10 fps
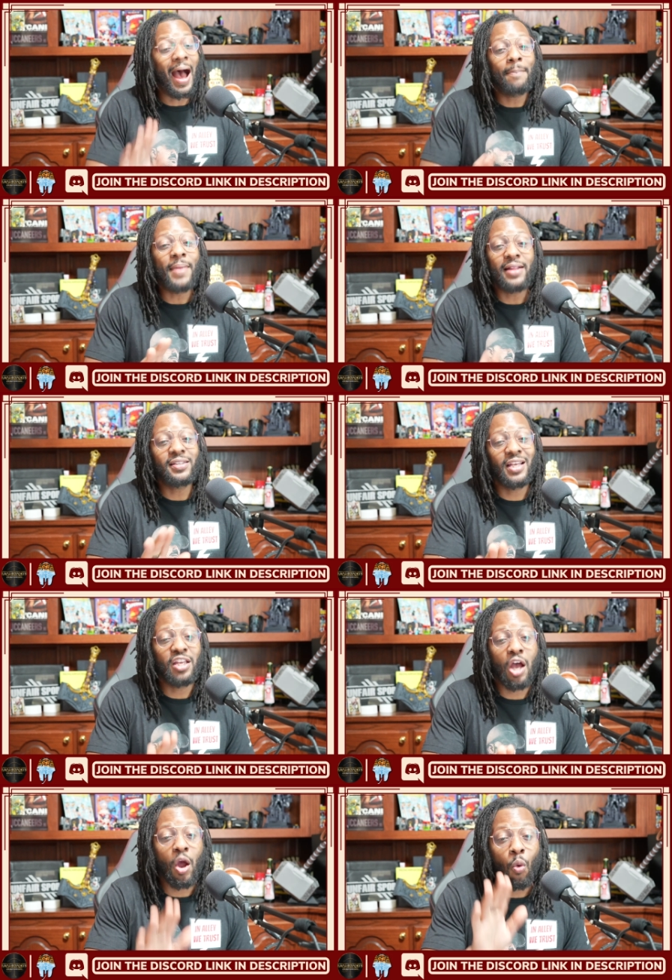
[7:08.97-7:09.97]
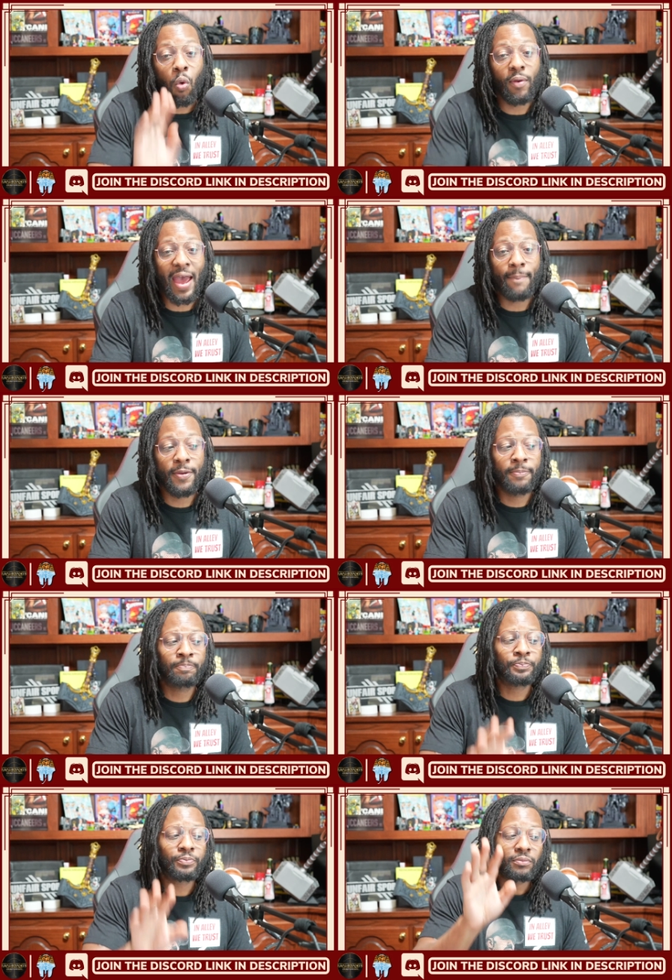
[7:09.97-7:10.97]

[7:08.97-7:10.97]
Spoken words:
I'm not telling y'all it won't happen.